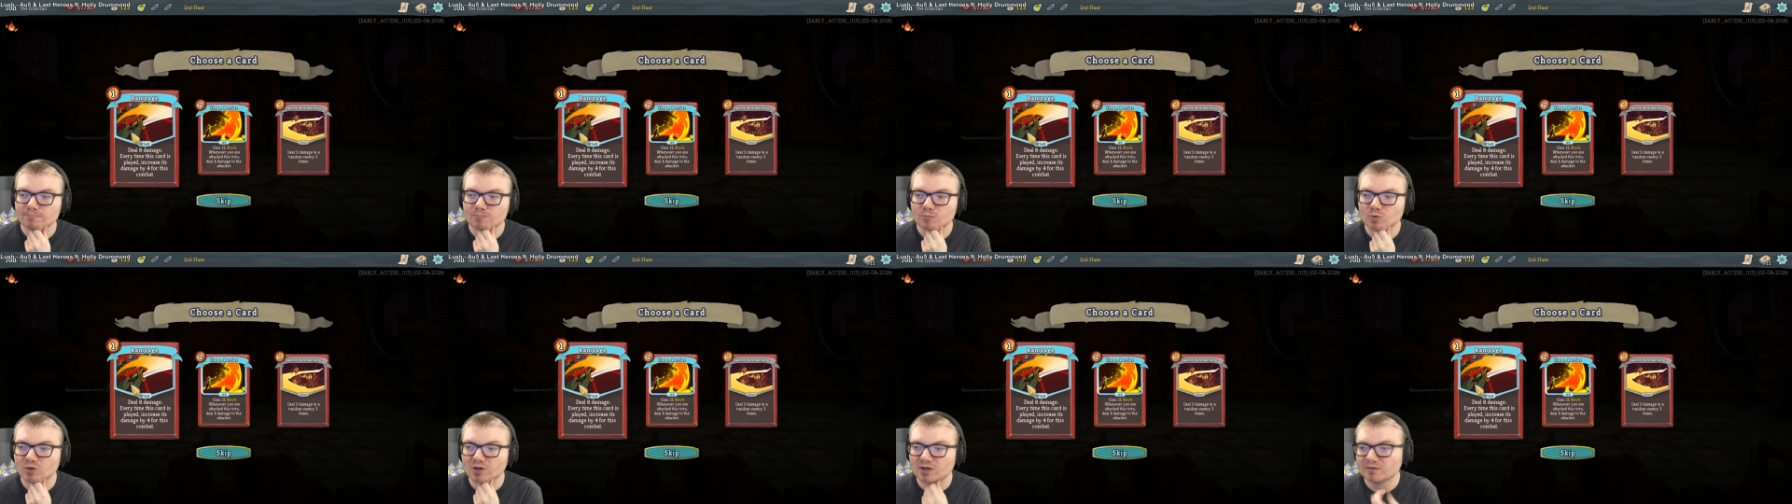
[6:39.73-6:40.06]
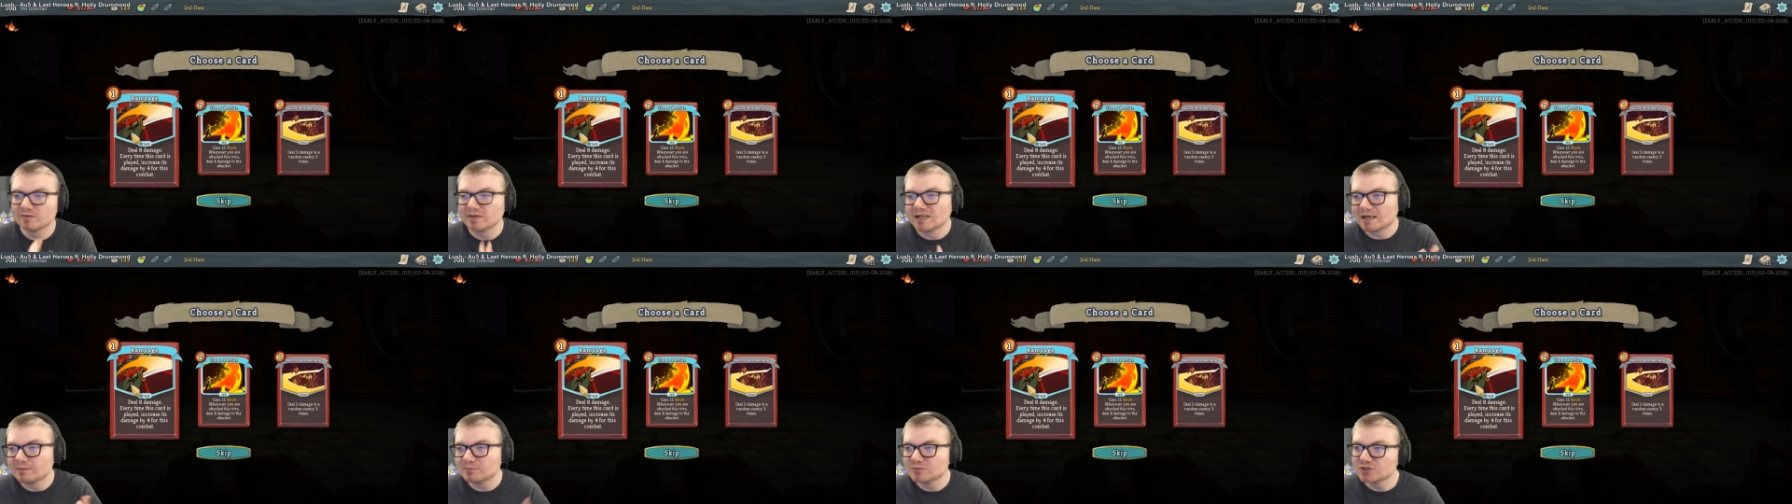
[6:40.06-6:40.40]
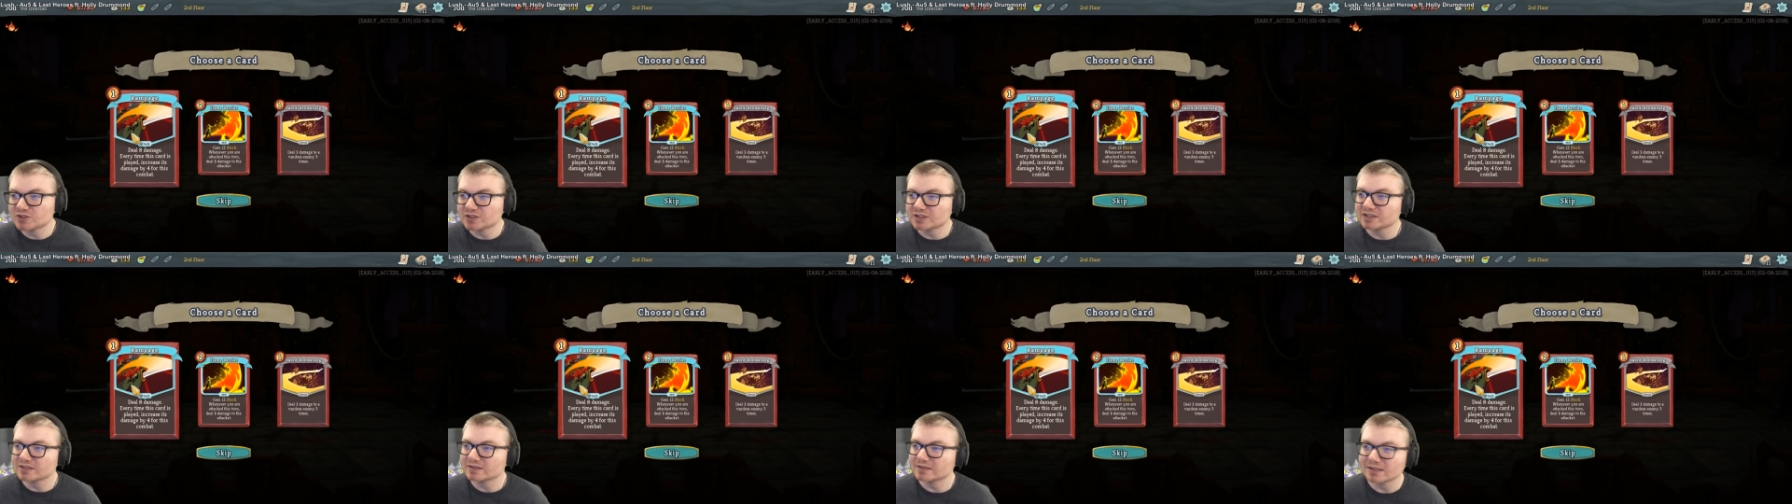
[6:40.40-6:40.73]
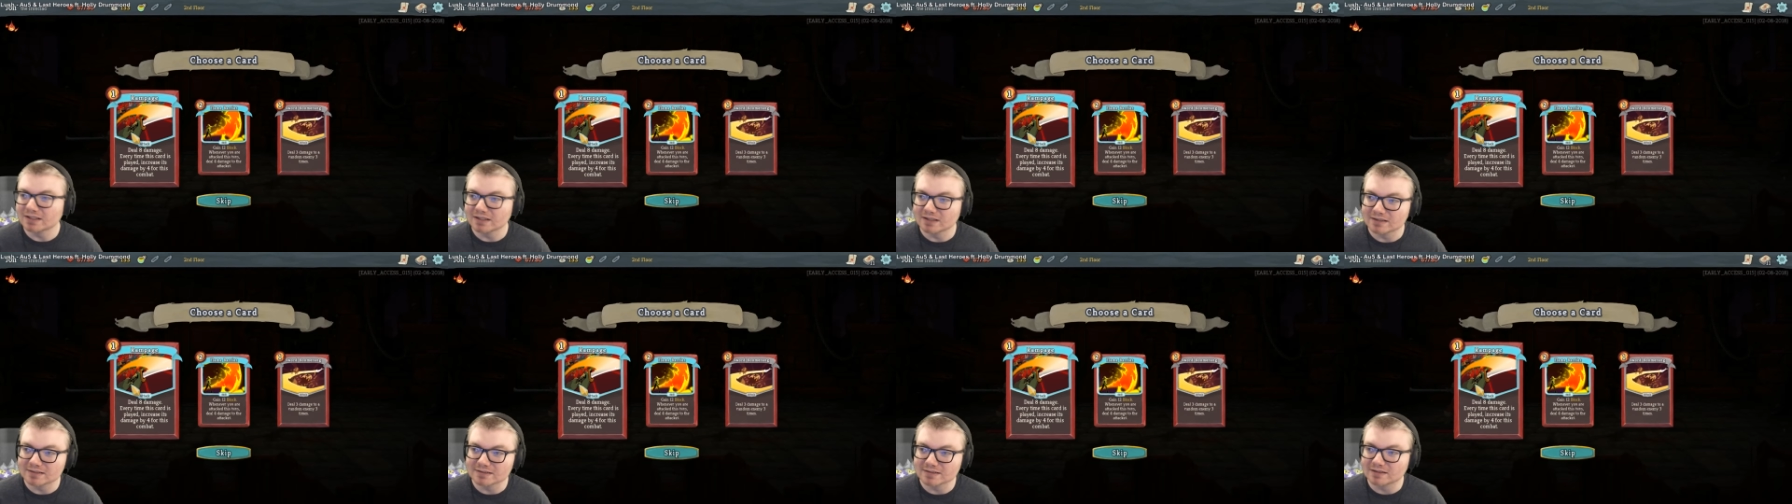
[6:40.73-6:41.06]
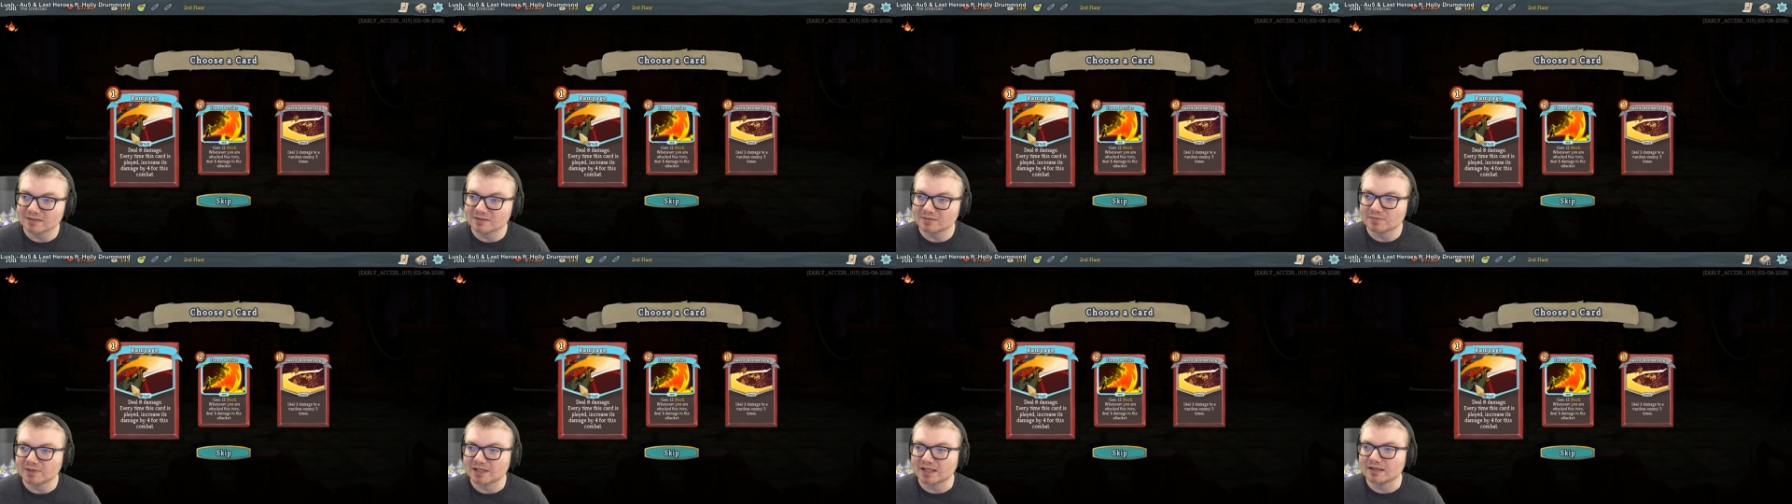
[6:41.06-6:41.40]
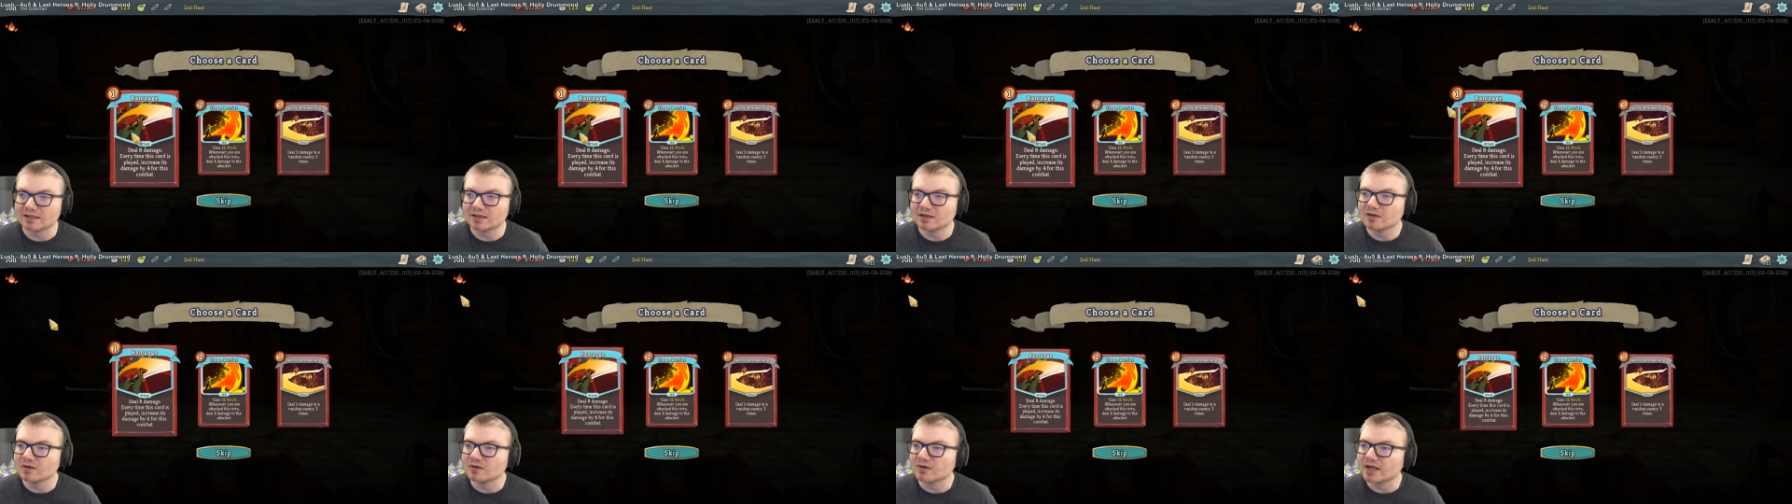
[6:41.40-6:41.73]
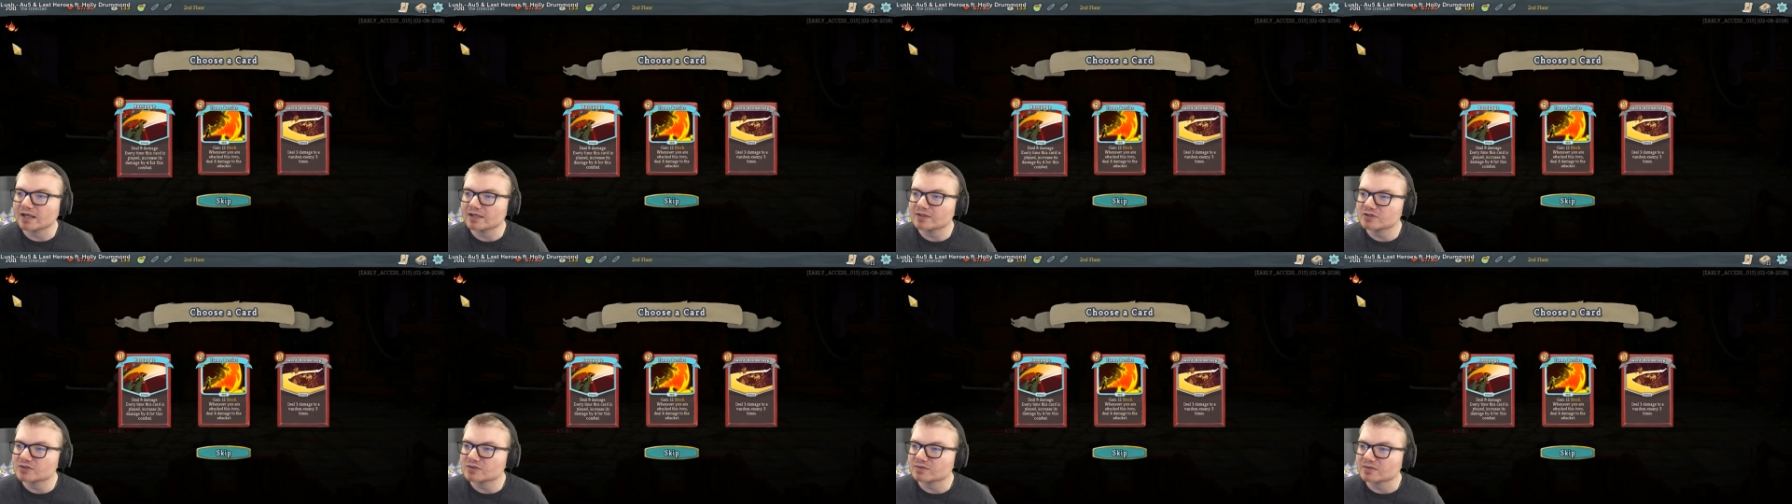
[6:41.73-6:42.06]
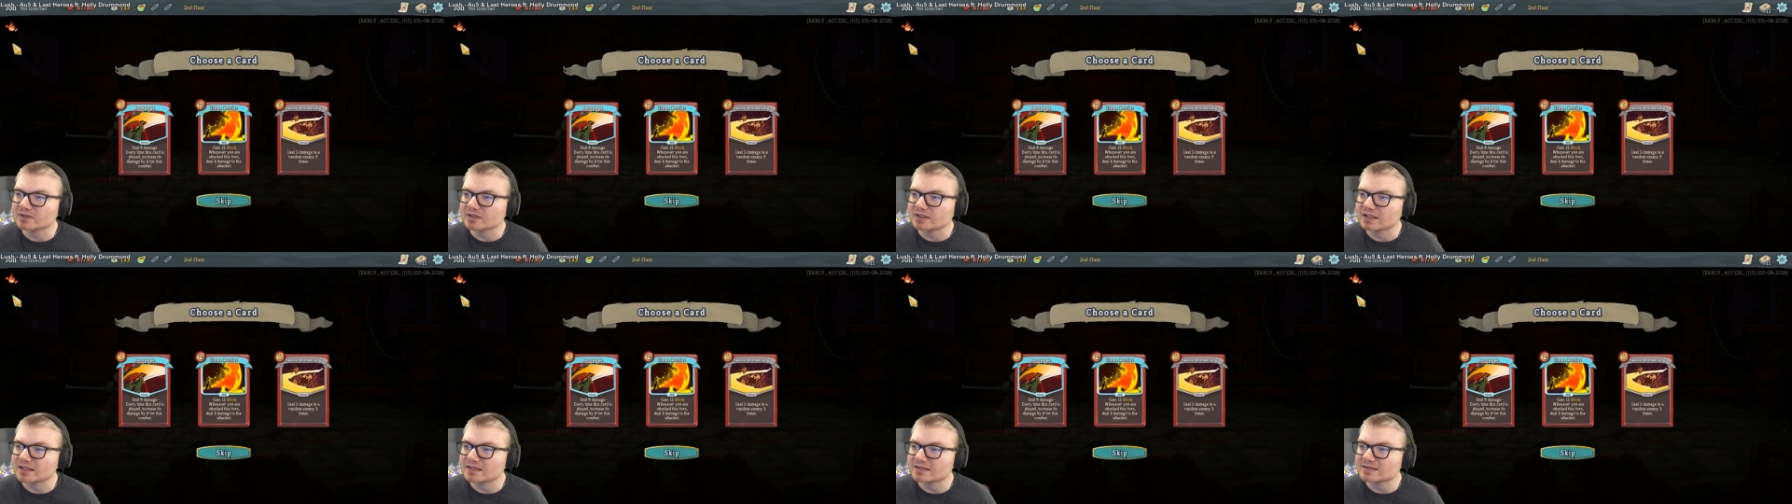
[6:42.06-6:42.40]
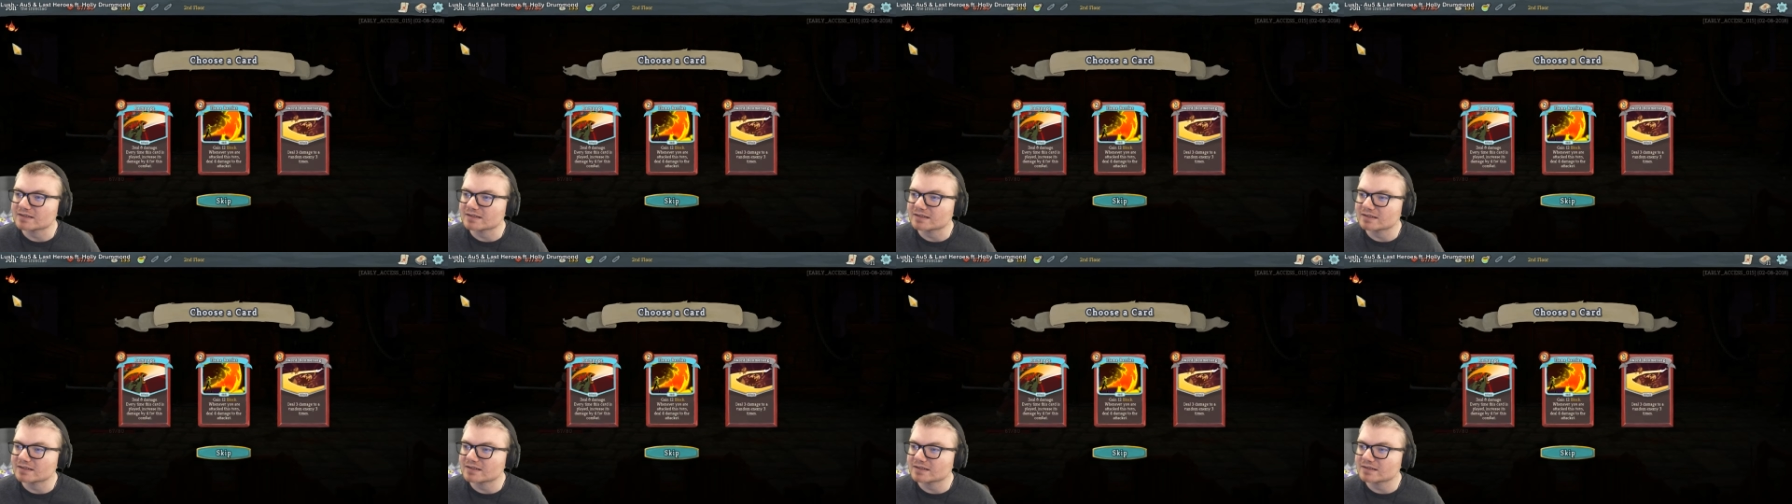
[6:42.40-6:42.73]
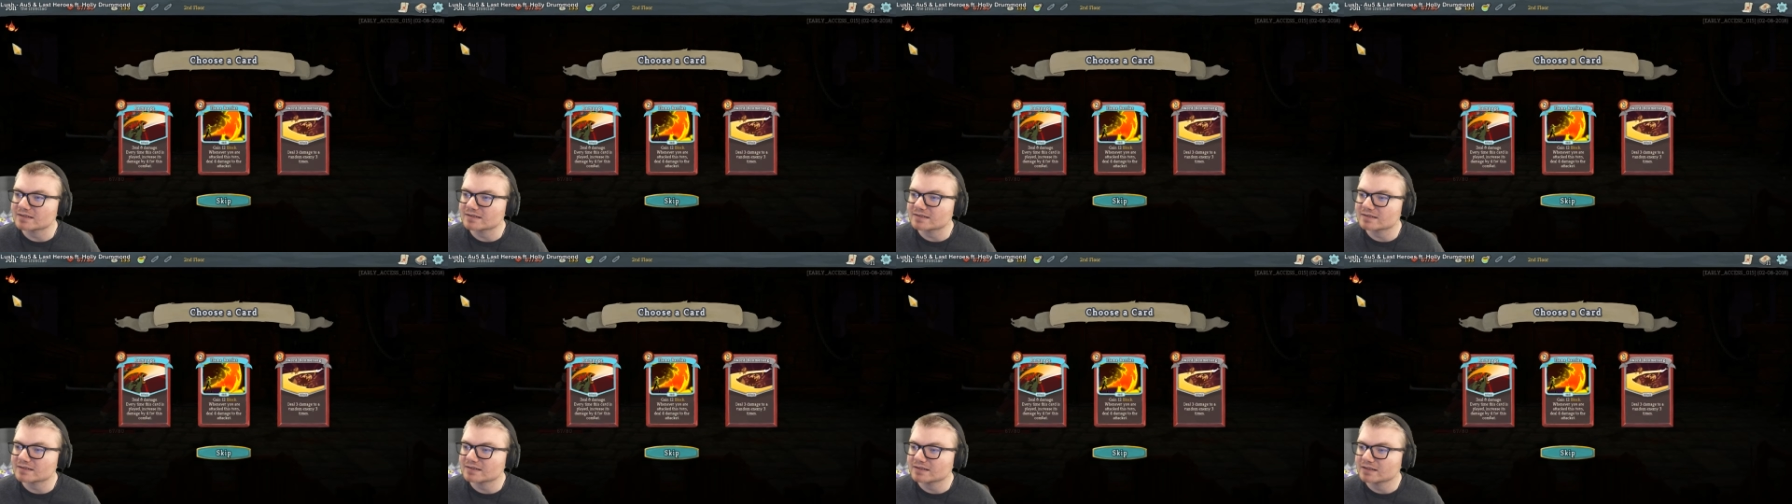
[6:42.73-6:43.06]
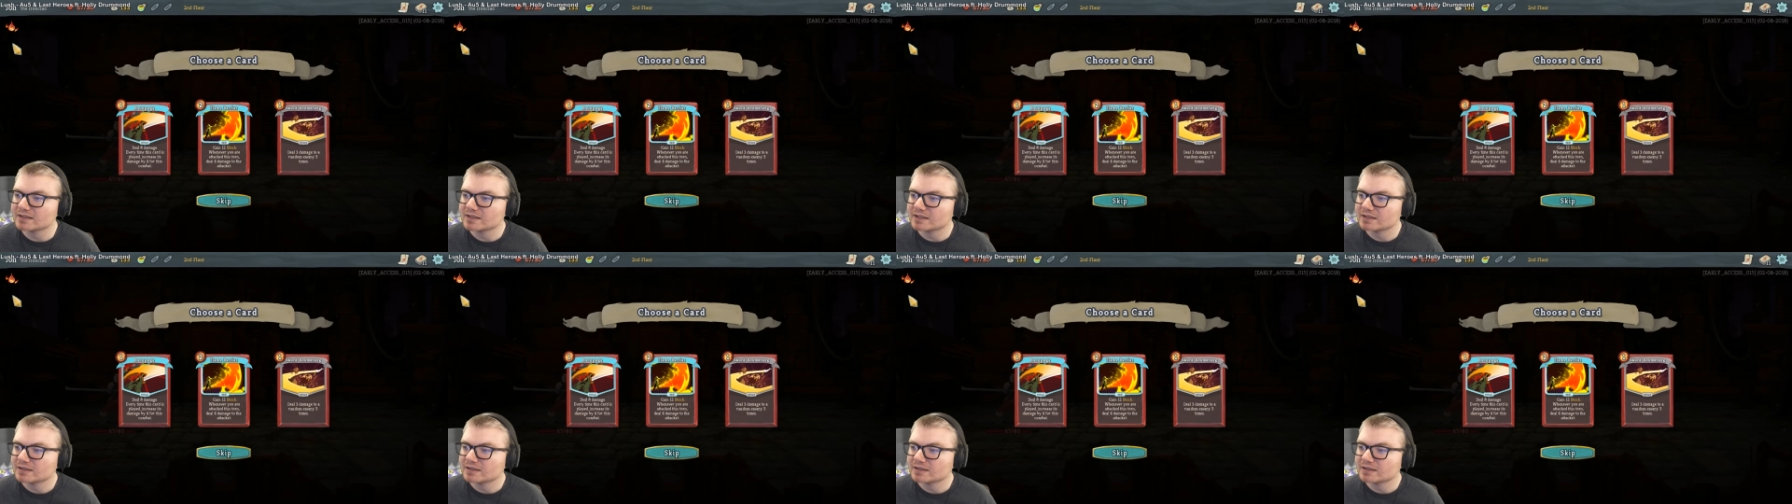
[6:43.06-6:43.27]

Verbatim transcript: Well, I'm sure he'll tell us all about it. Oh, I just realized that this